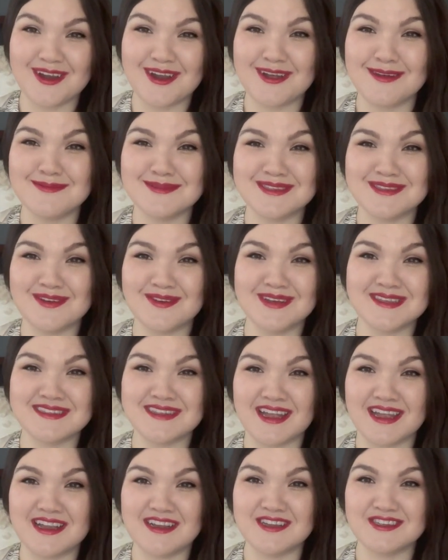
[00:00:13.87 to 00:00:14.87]
I'm so
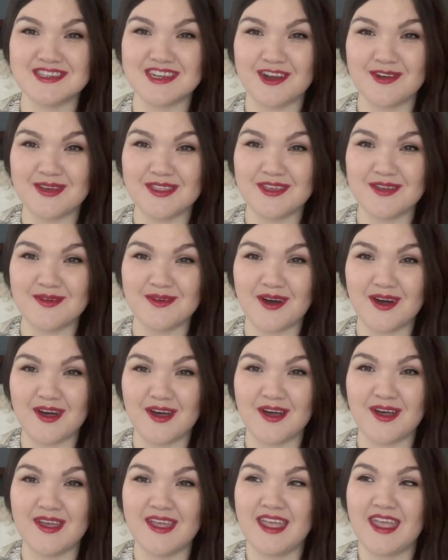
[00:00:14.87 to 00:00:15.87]
excited to share with you
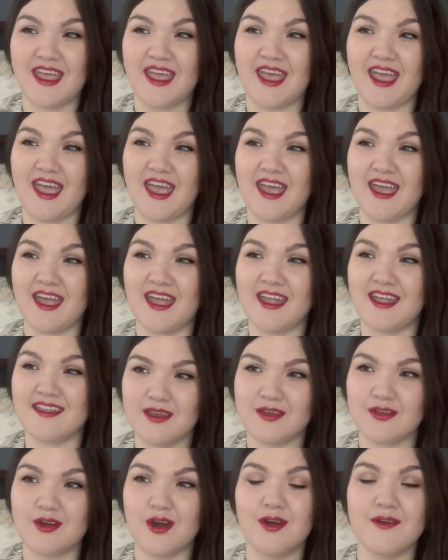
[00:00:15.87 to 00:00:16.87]
all
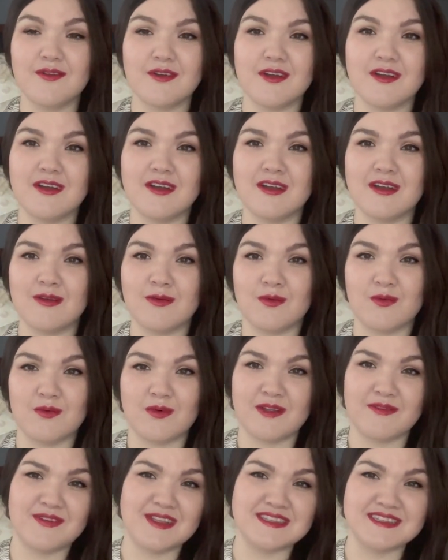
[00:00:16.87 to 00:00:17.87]
and go over
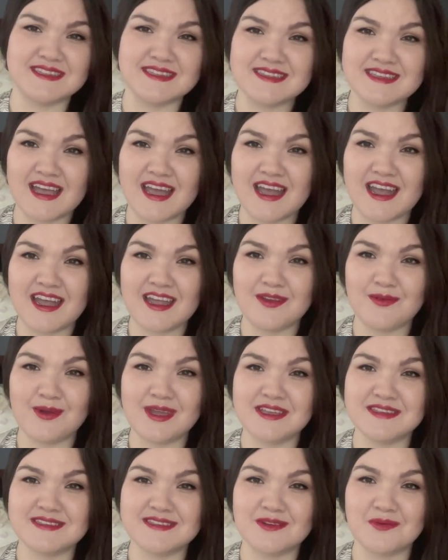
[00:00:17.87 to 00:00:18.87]
what fits inside,
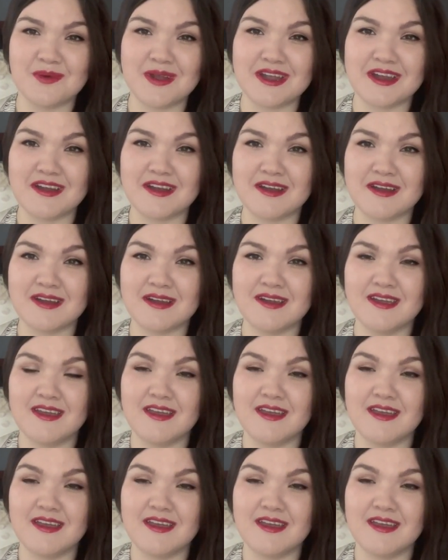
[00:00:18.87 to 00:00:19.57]
ways to wear,